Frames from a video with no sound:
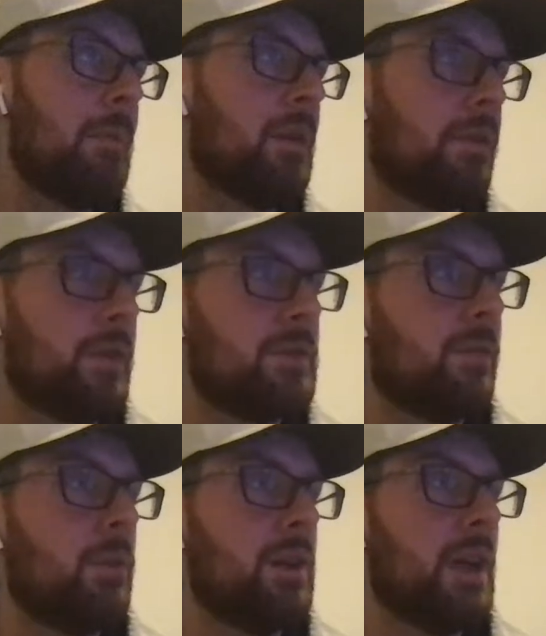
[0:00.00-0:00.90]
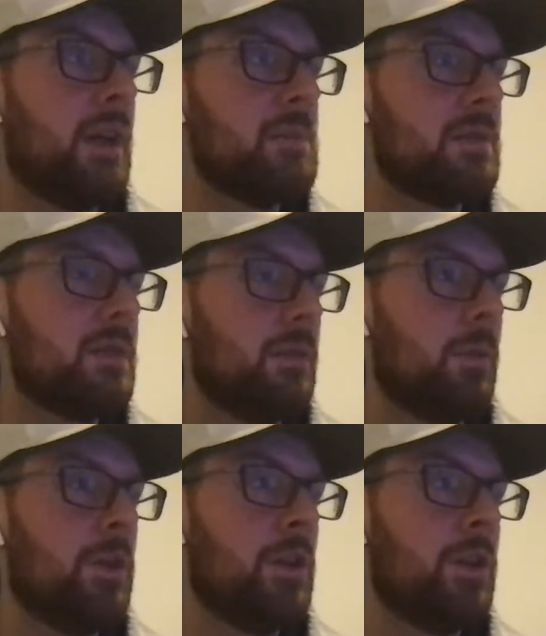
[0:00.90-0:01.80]
What happened the first 40
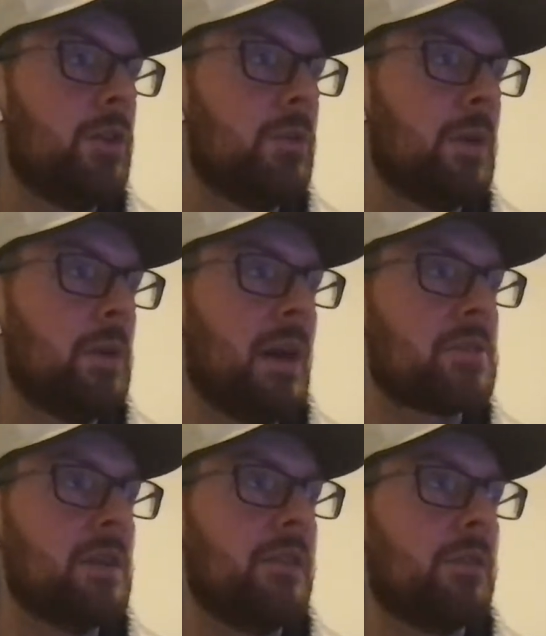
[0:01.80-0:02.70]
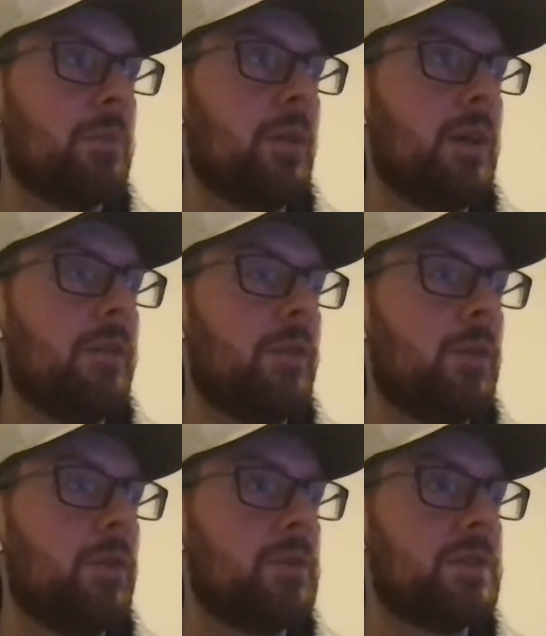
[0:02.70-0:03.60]
games? What are you going to do when you actually have to
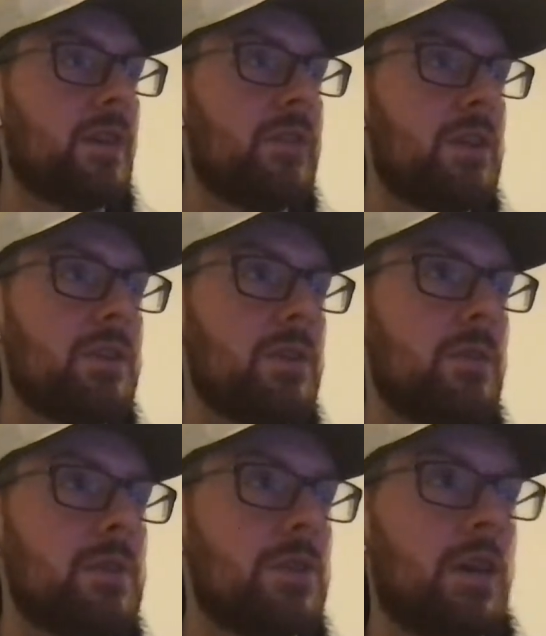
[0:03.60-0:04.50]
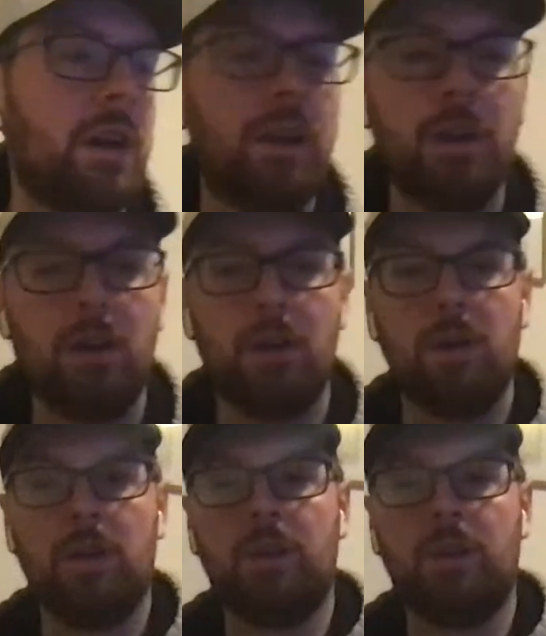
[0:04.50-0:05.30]
play a full 72 this year?